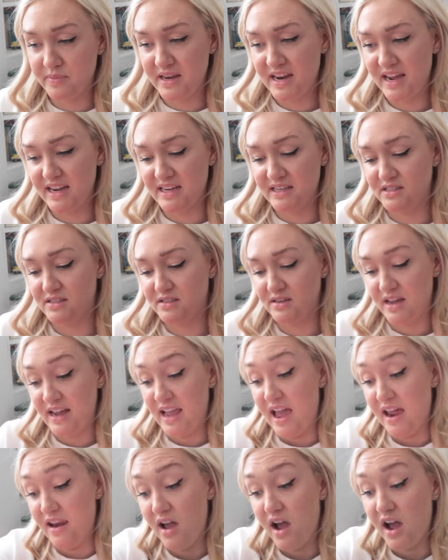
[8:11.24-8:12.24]
be nice,
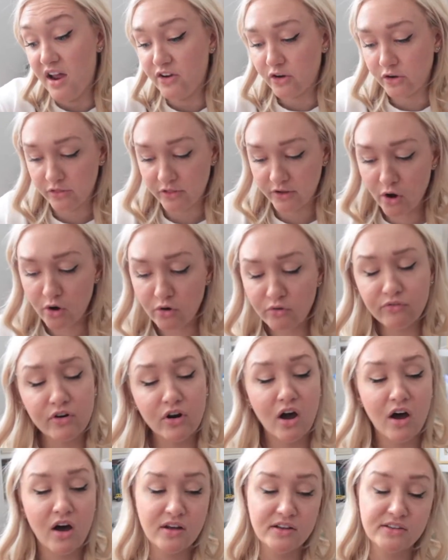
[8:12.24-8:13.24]
again, under the
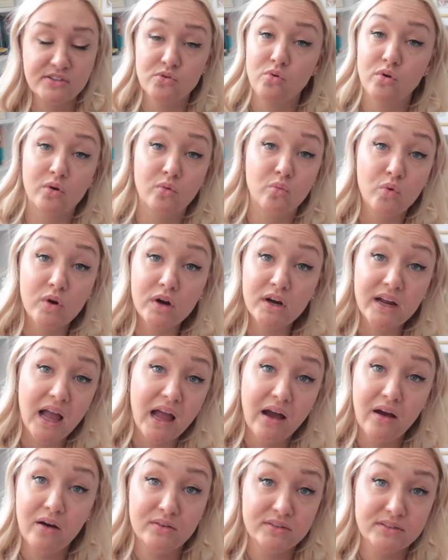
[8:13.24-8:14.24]
overalls or
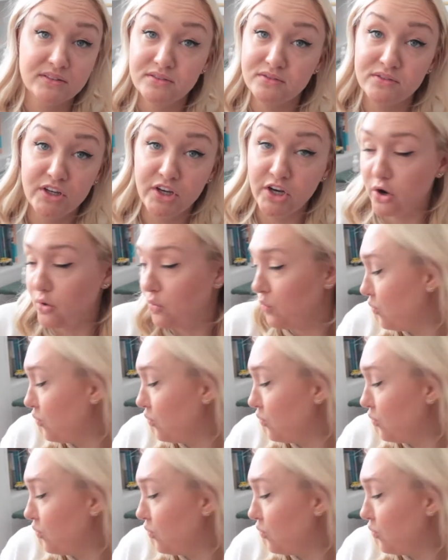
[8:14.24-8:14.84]
workout, you know,